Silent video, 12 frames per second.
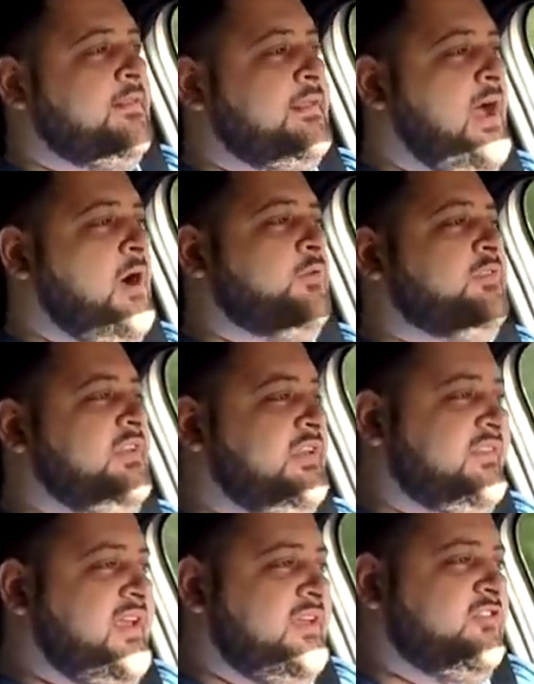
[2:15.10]
Now,
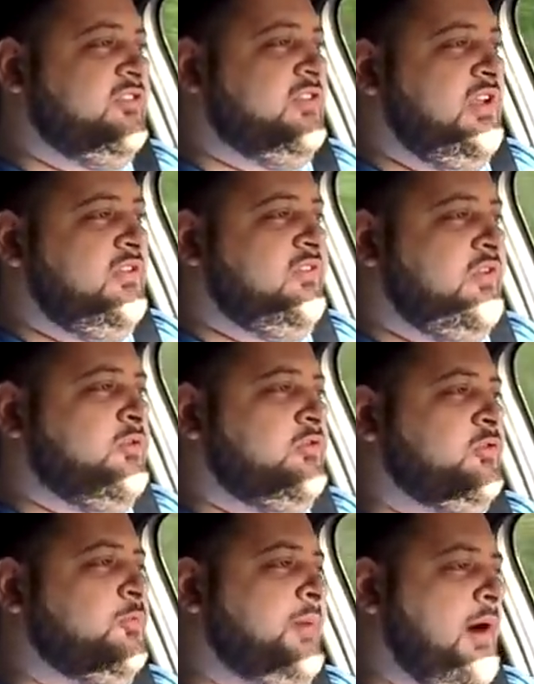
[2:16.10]
this engine is
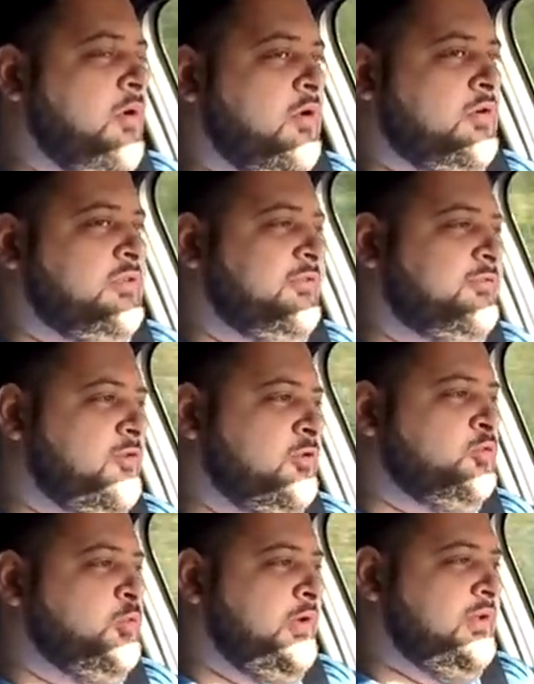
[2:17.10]
used to power the
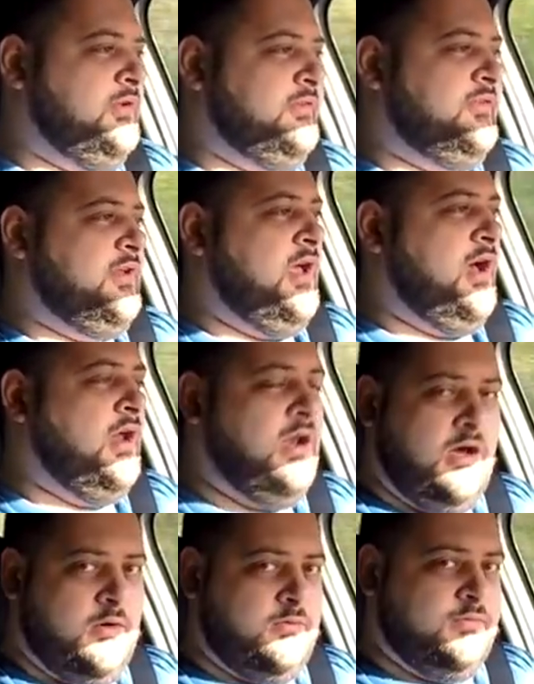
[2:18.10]
front wheels
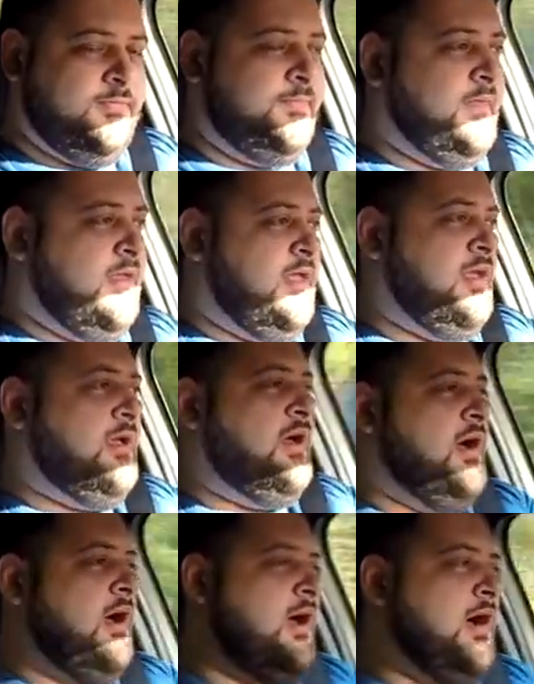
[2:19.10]
alone.
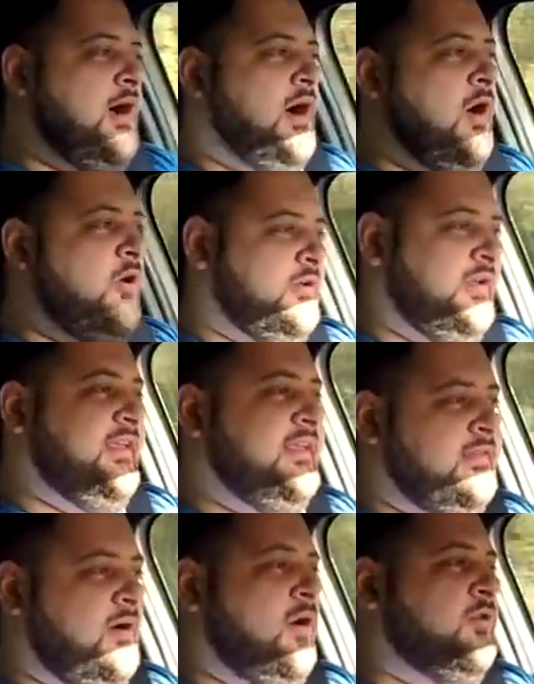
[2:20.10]

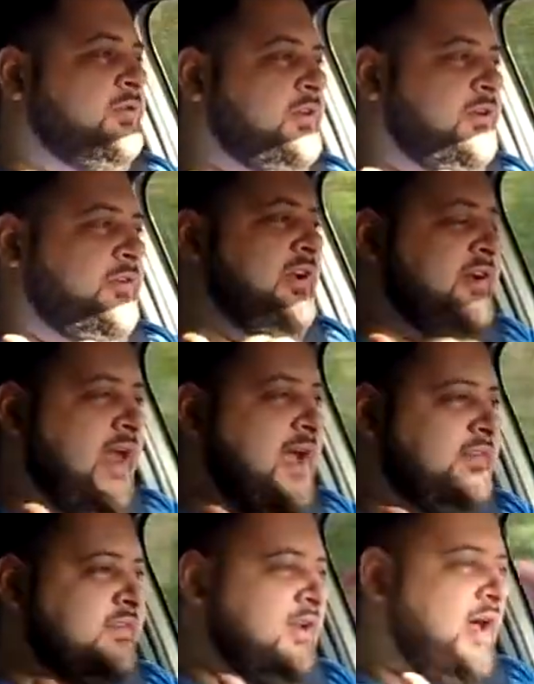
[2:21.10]
On the rear
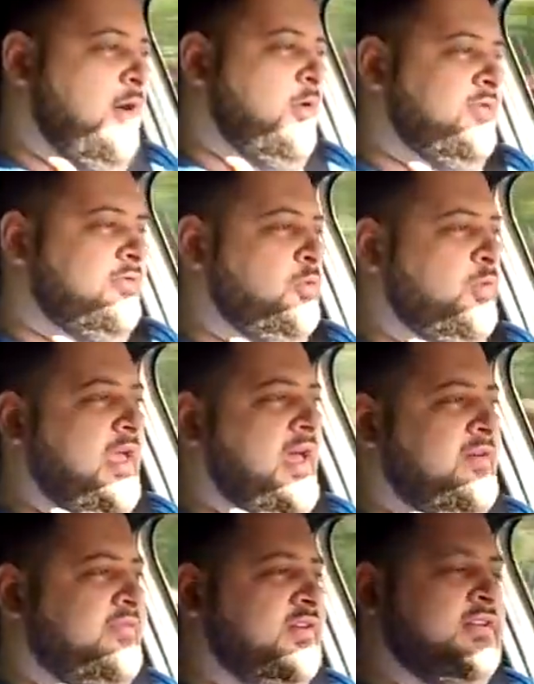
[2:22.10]
axle, however, we
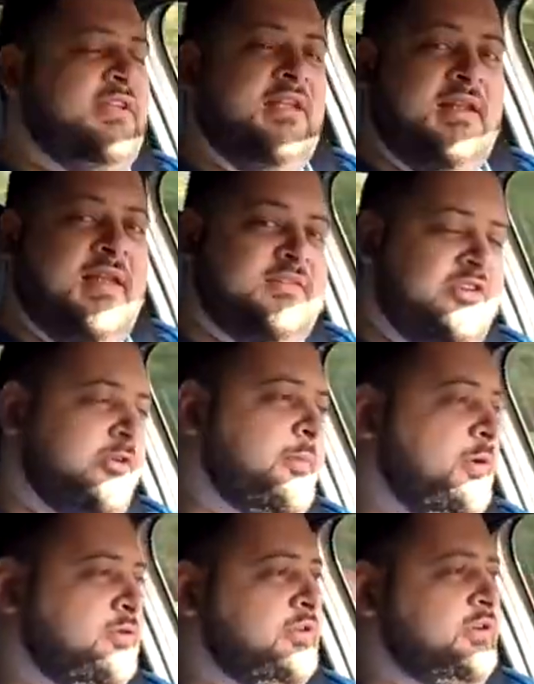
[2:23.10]
have an electric
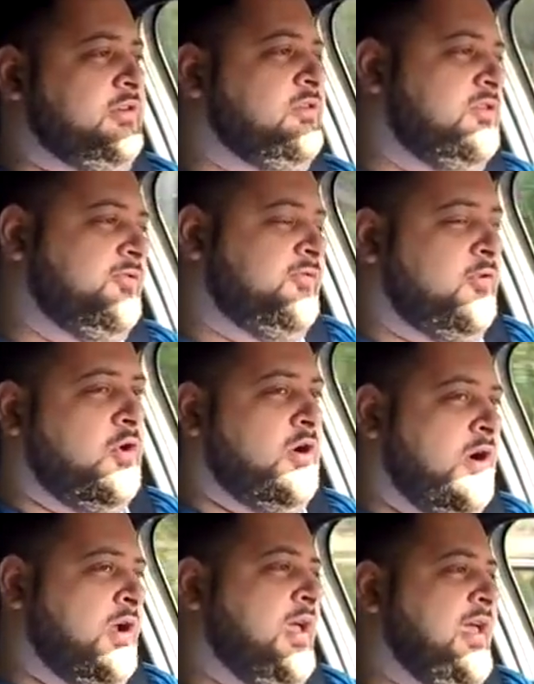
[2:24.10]
motor good
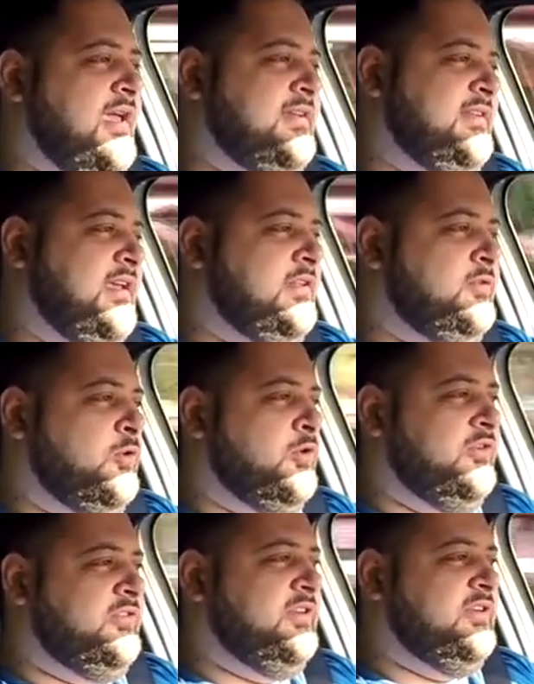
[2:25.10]
for 88
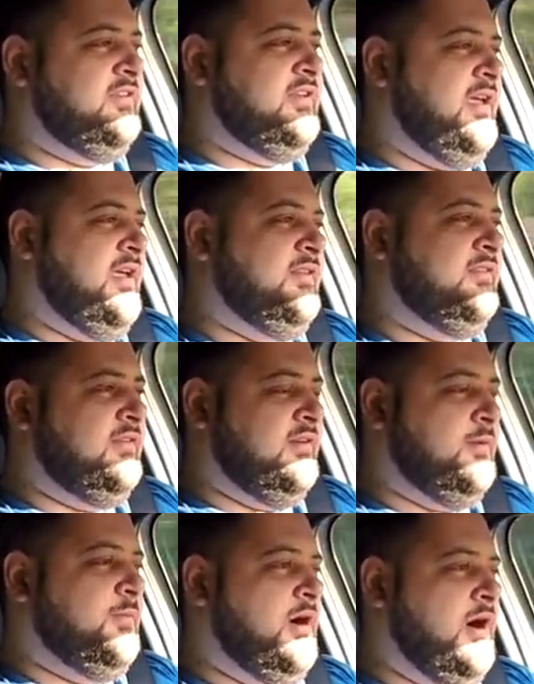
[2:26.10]
horses and
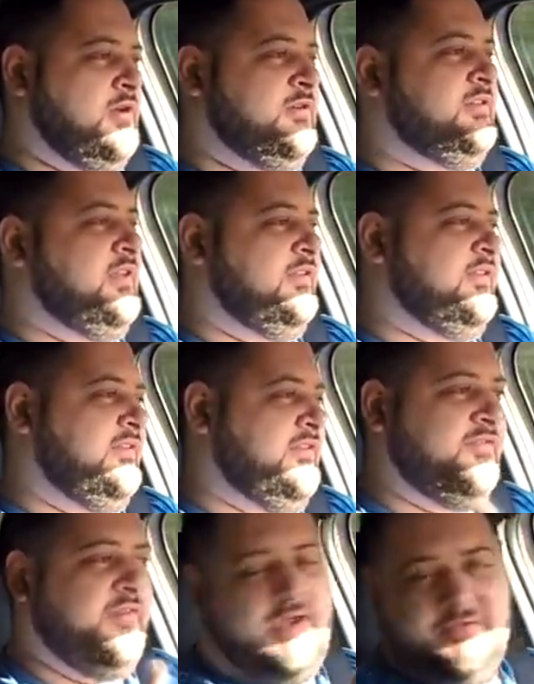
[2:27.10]
some
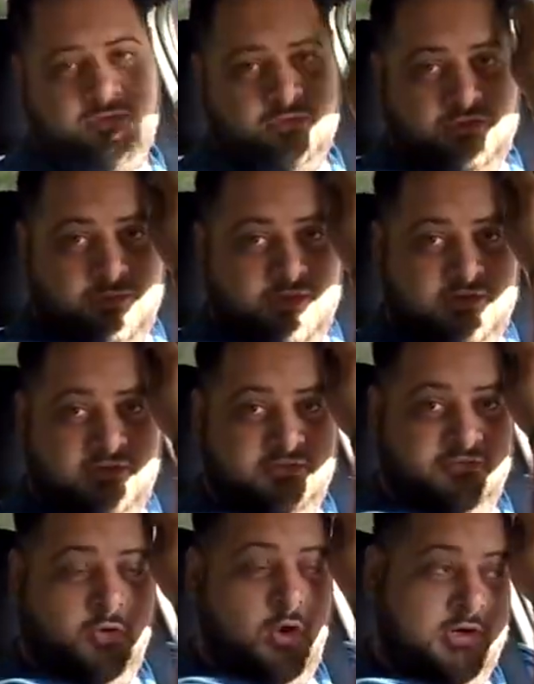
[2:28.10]
165 newton meters
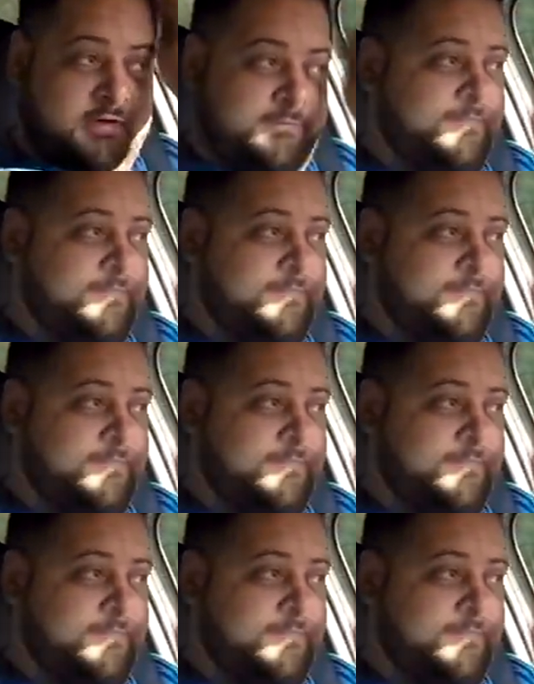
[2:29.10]
of torque.